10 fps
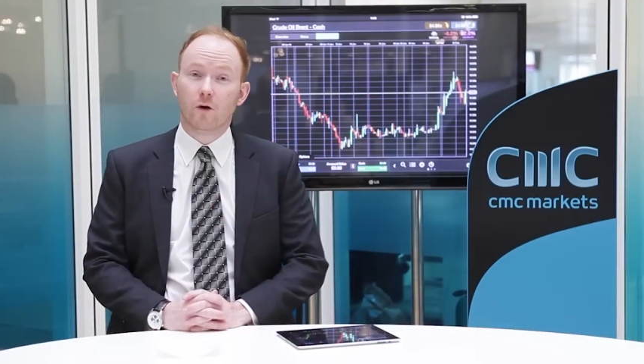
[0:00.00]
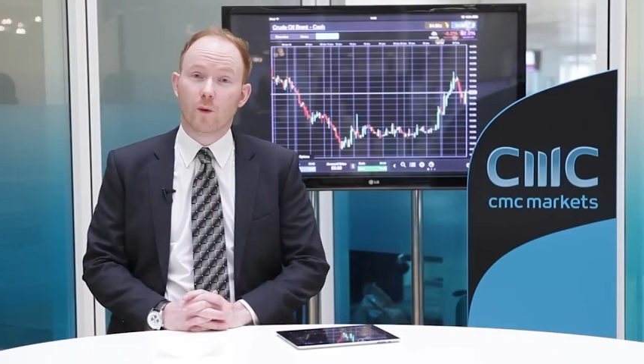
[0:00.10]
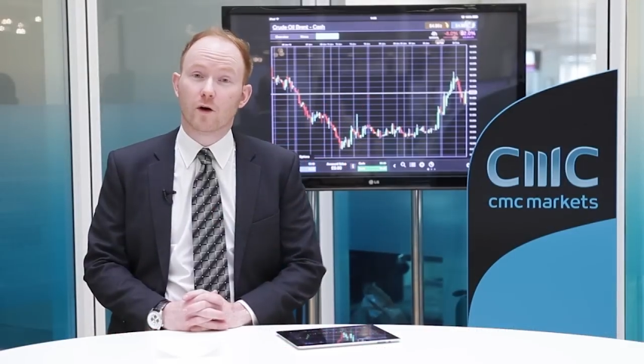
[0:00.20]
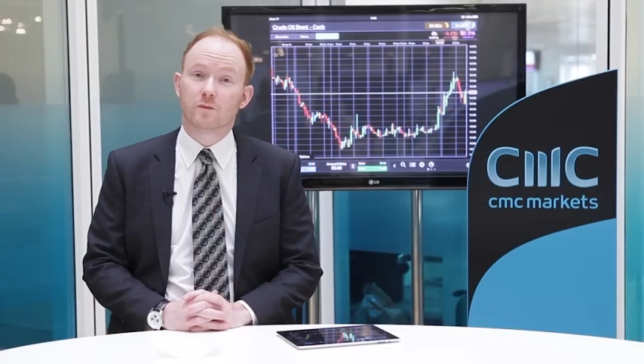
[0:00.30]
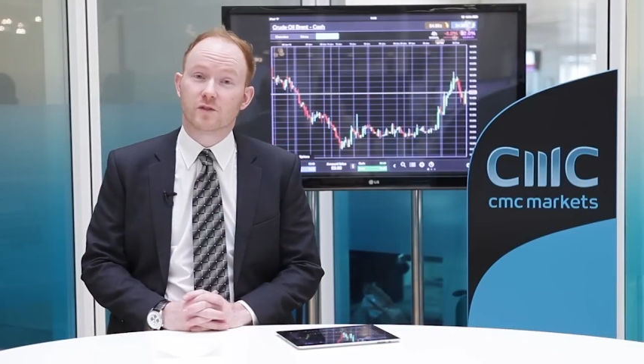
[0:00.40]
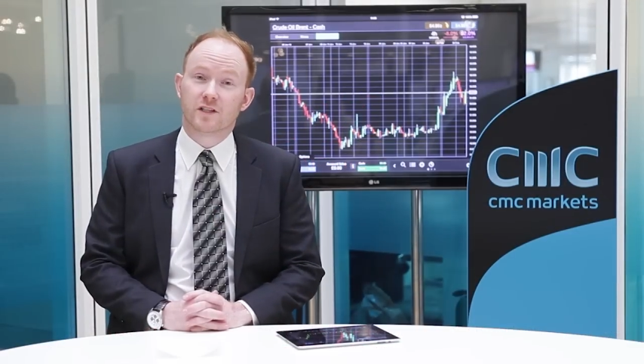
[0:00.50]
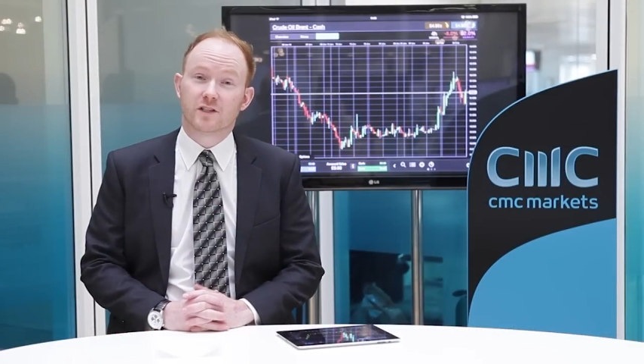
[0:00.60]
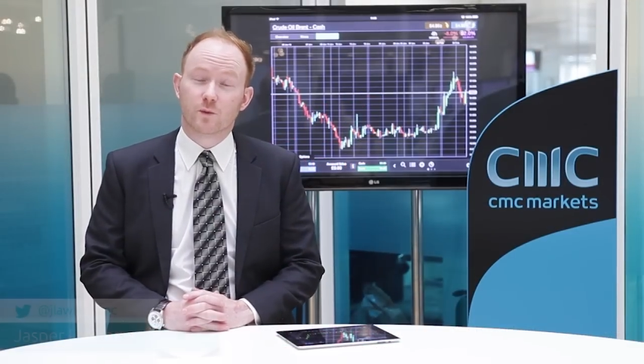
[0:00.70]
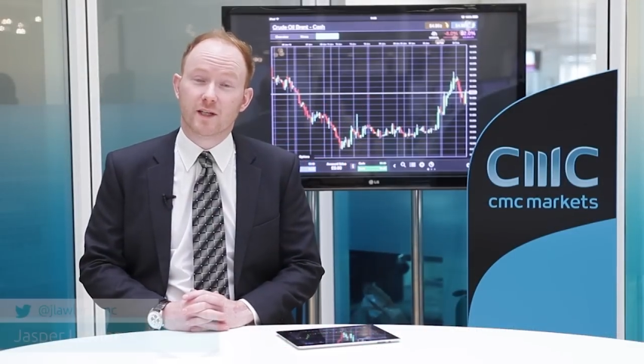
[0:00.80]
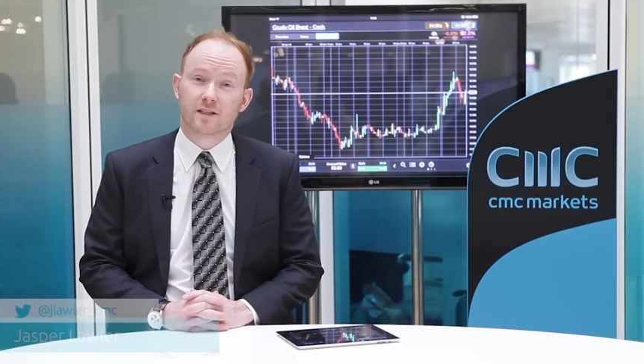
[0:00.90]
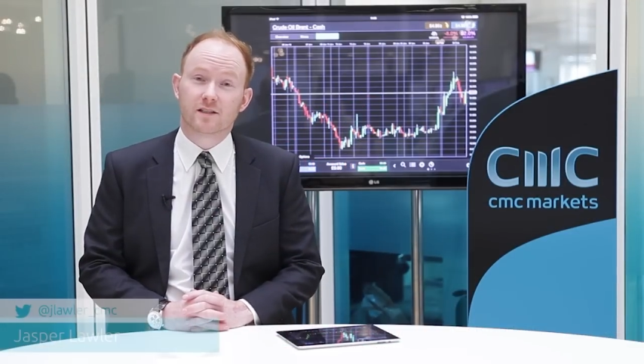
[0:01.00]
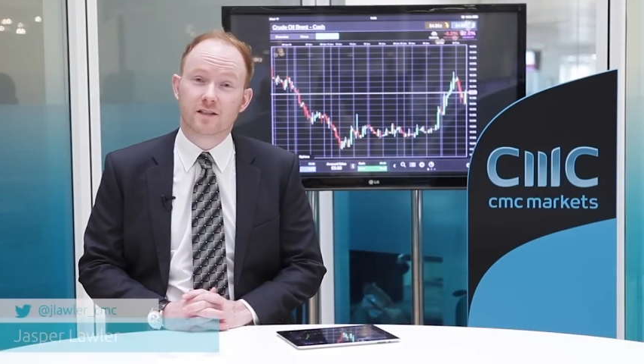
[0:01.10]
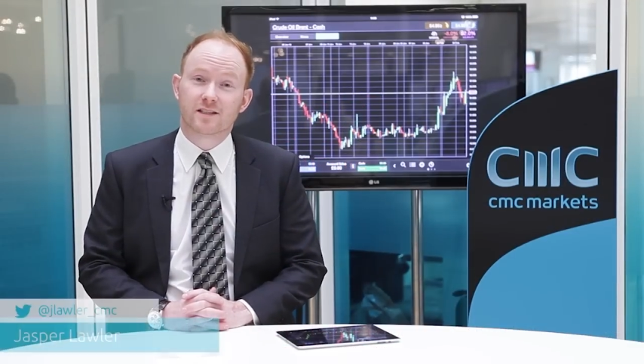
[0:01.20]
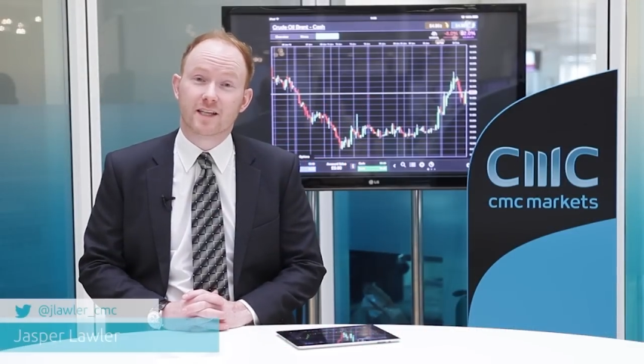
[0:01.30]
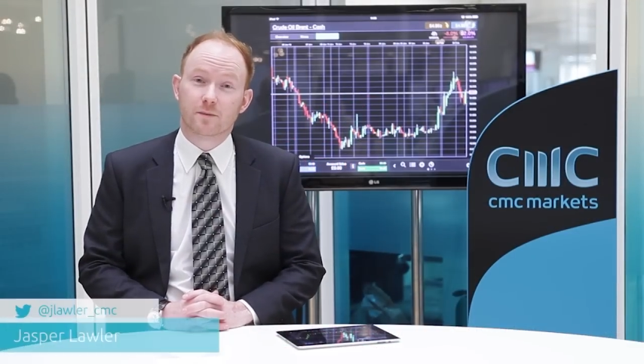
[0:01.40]
welcome to this week's
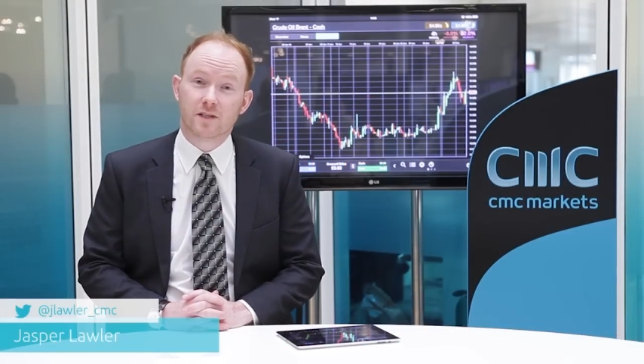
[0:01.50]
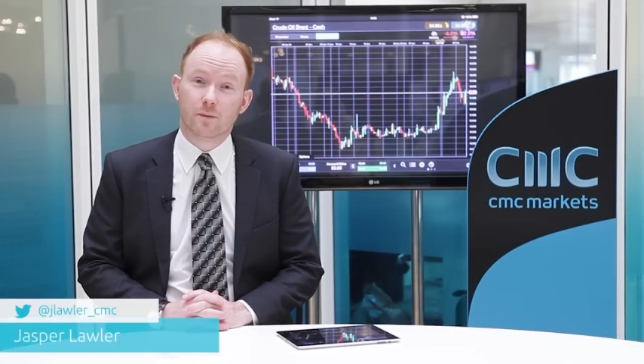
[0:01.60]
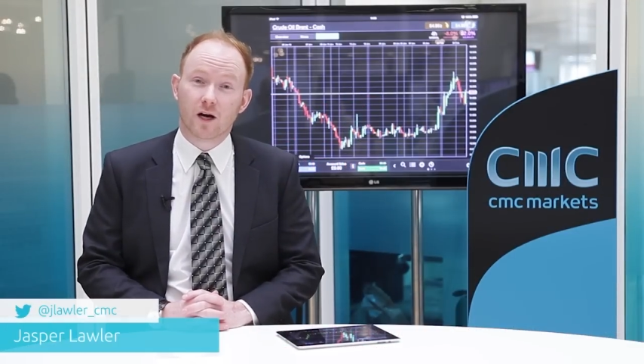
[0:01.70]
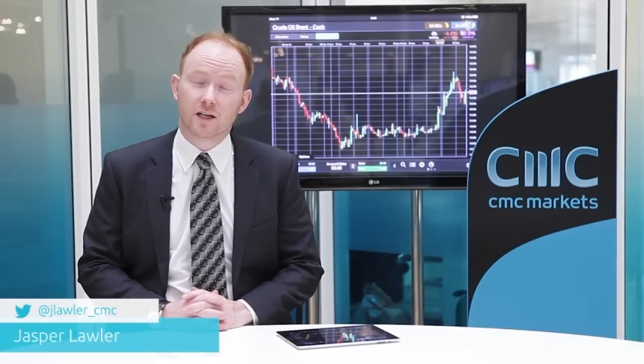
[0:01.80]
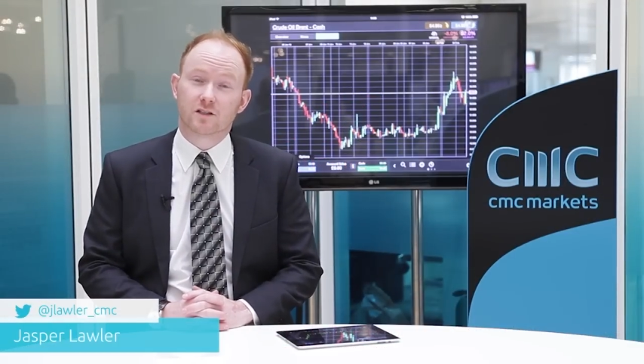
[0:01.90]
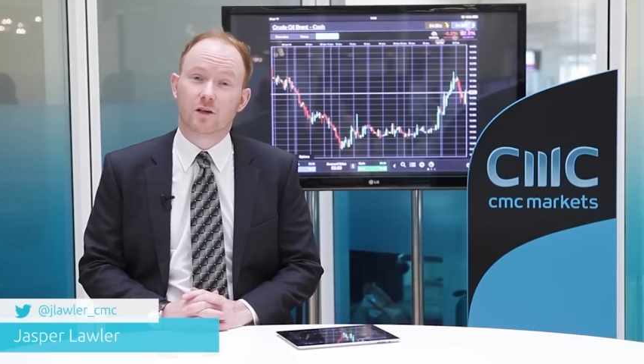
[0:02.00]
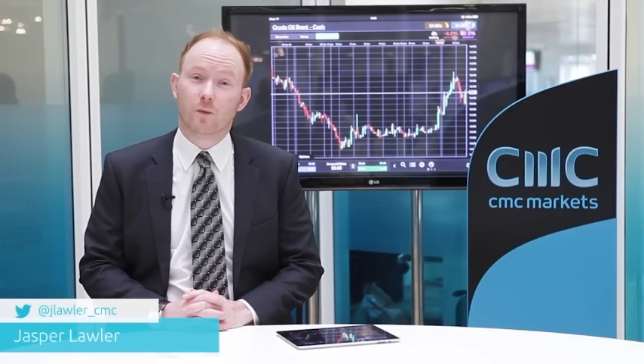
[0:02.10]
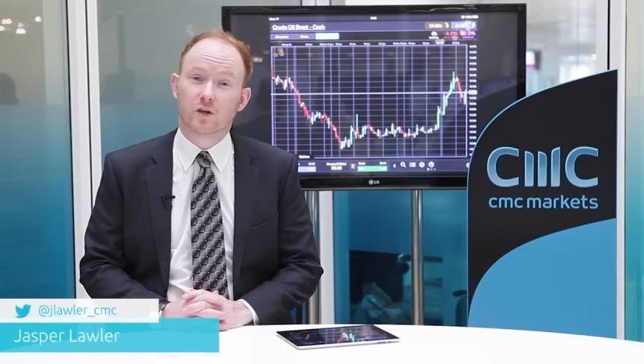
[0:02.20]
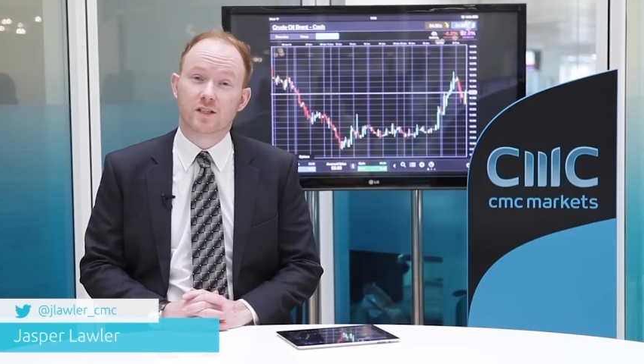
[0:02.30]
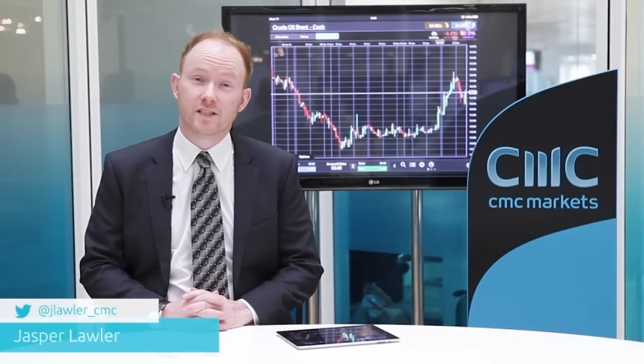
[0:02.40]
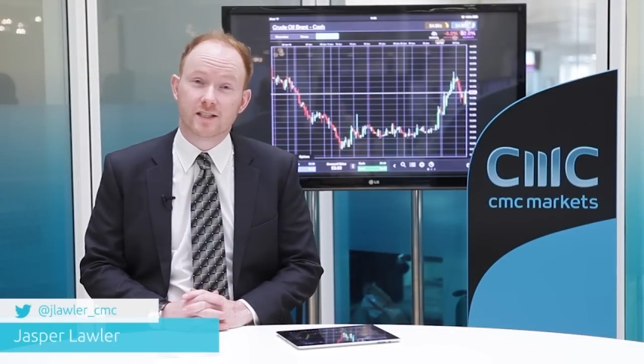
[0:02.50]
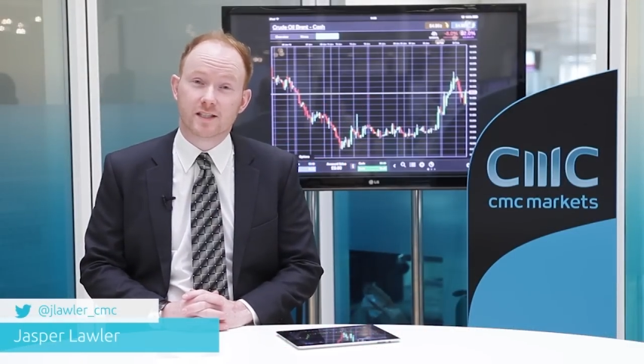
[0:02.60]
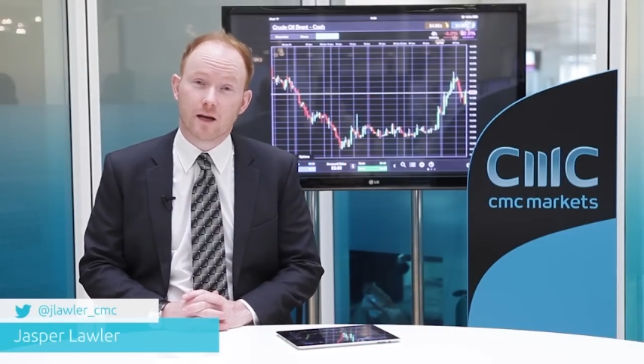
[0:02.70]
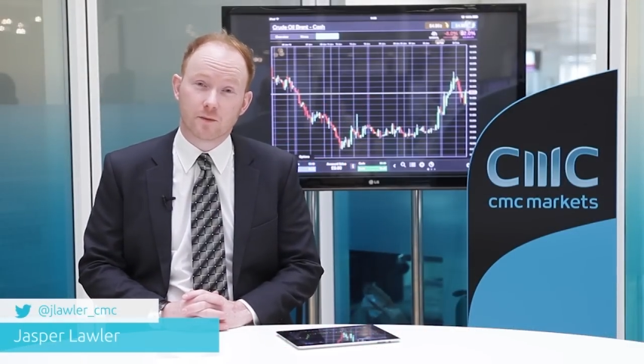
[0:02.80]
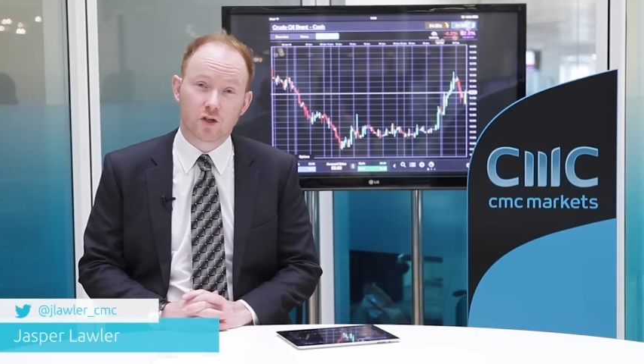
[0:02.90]
C M C Markets Commodity
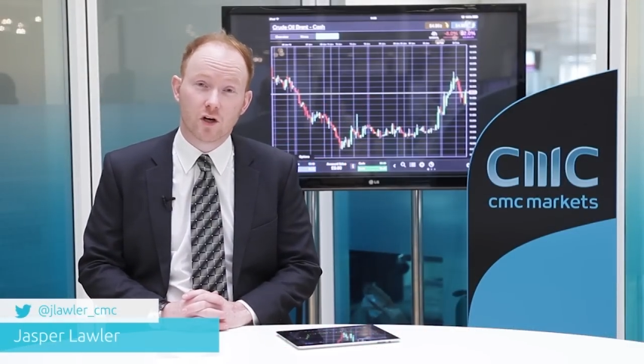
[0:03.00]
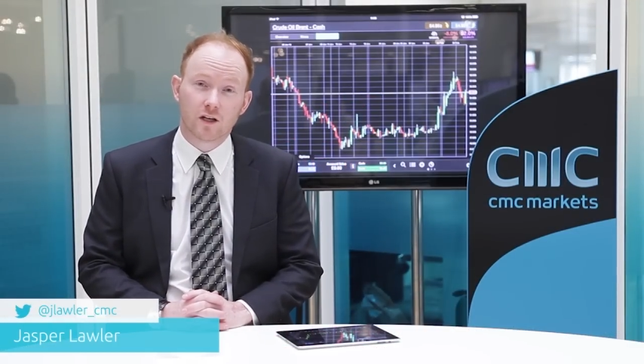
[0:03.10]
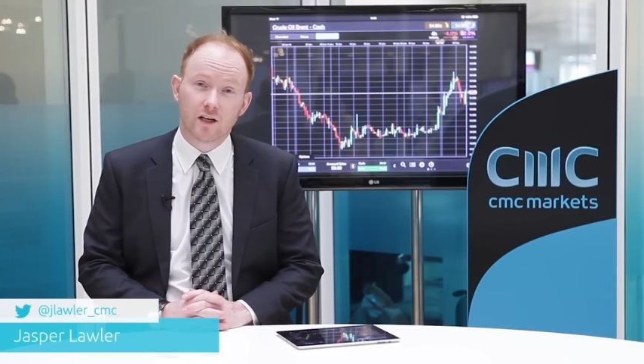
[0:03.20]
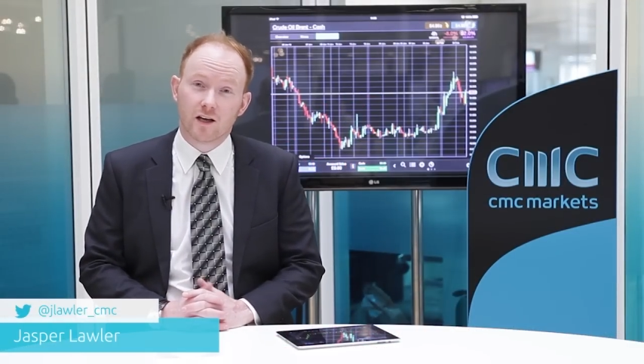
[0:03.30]
Snapshot.